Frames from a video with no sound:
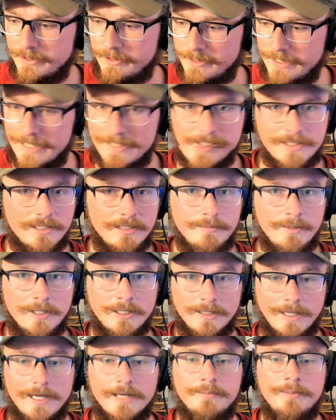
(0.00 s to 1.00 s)
You guys did me,
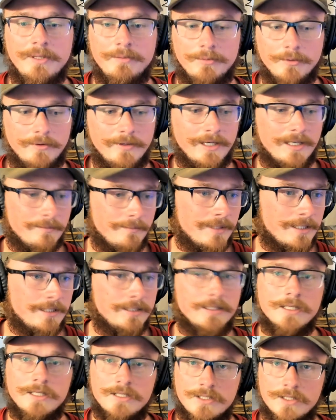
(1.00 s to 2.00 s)
a lot of people
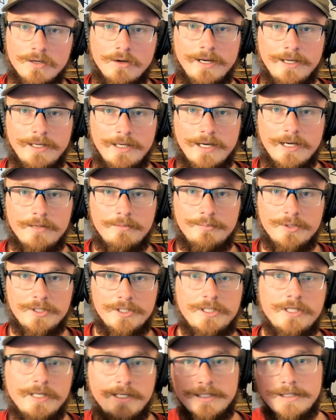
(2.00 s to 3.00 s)
recommended this, so I
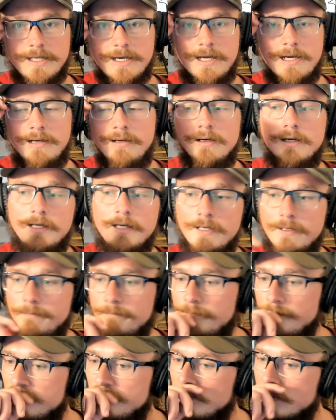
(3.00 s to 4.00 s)
appreciate that.